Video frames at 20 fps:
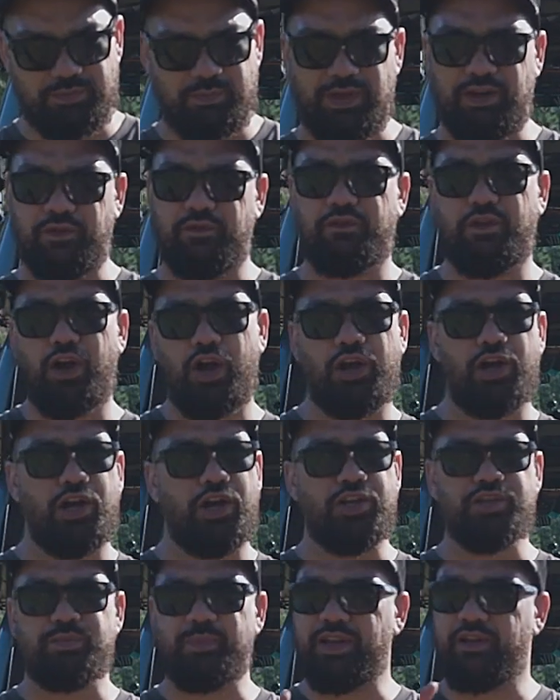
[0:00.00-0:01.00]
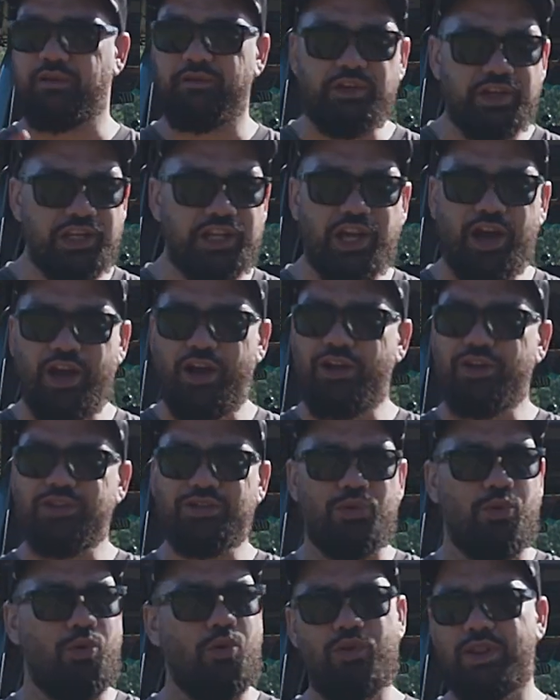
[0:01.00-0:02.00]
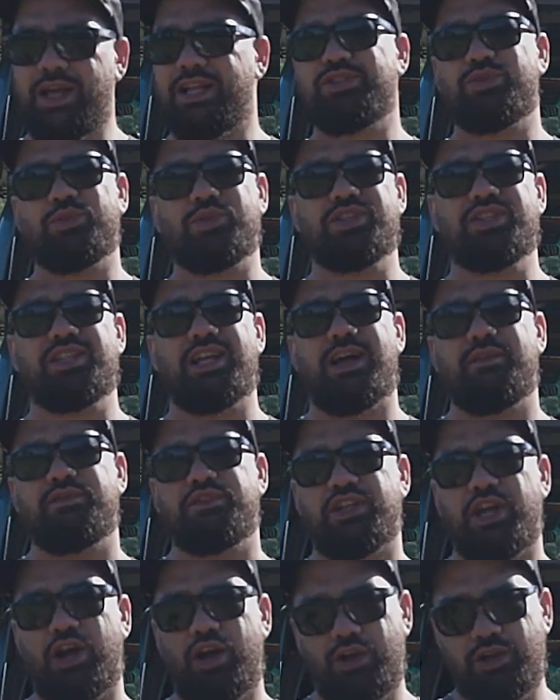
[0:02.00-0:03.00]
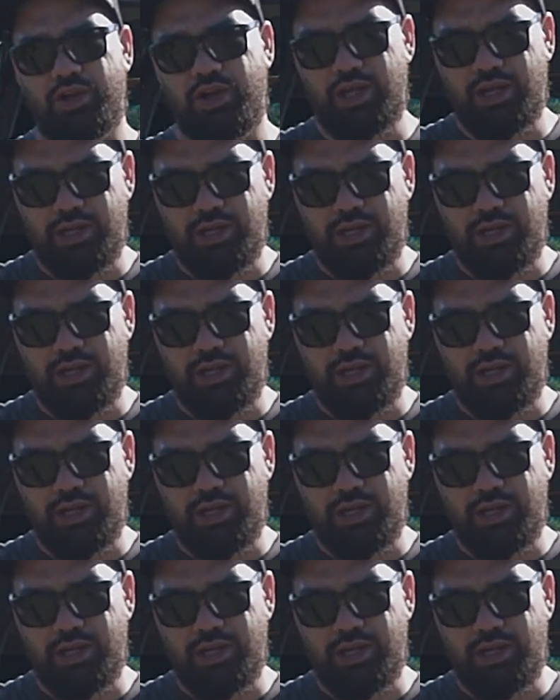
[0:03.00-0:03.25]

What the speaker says: better photos, better videos, all that sort of stuff. So